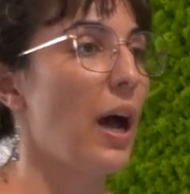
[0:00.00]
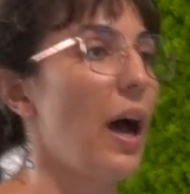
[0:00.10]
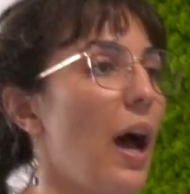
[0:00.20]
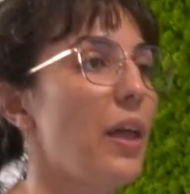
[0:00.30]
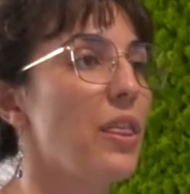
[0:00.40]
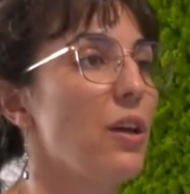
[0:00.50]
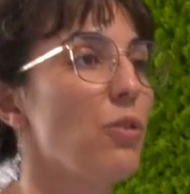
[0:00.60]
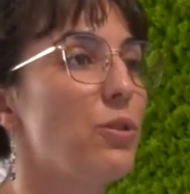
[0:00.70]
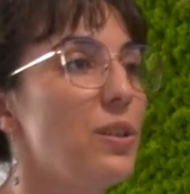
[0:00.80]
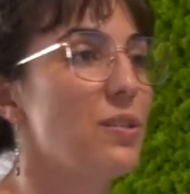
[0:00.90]
I think
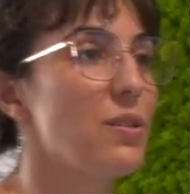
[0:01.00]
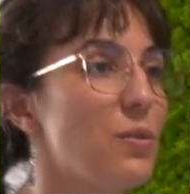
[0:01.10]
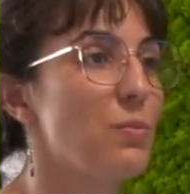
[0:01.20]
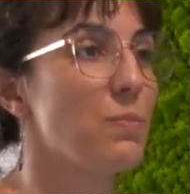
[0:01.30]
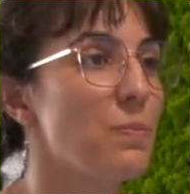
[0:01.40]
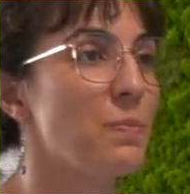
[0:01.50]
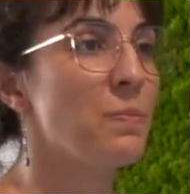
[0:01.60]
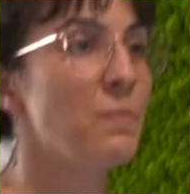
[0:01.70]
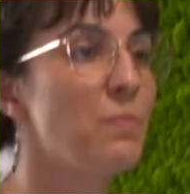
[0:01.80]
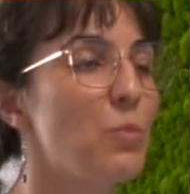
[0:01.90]
of this
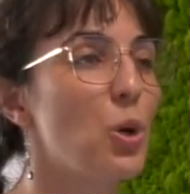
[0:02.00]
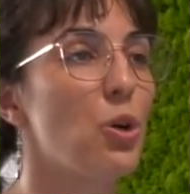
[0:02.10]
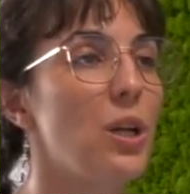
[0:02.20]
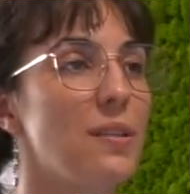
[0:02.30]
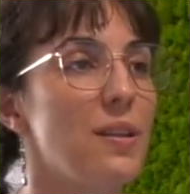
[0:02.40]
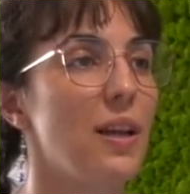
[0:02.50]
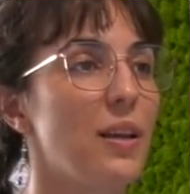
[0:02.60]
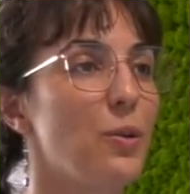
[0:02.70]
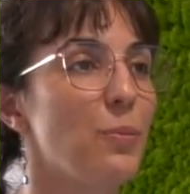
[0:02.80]
more or less like